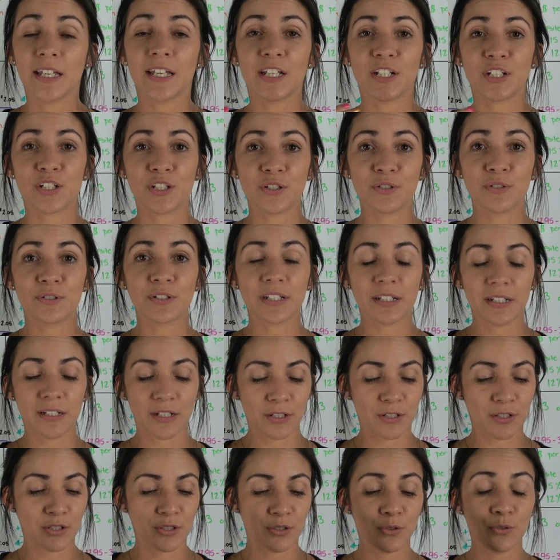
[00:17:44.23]
It's usually
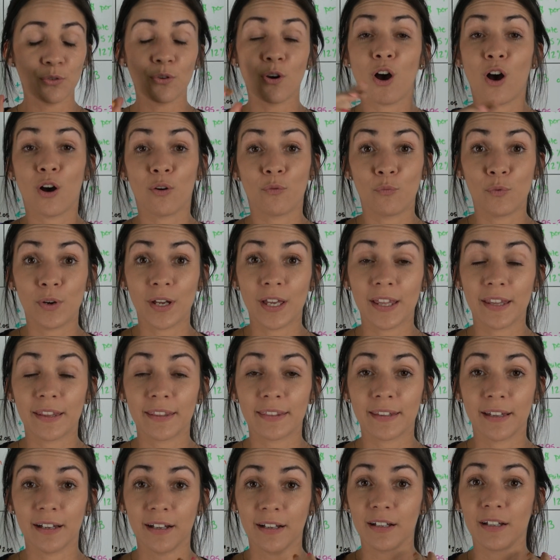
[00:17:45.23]
to do
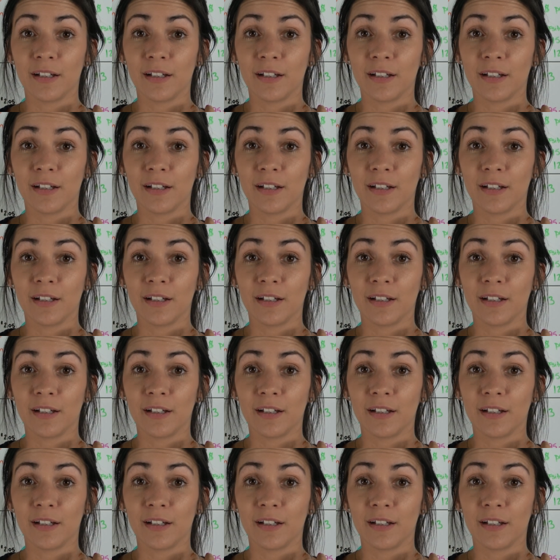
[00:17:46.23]
with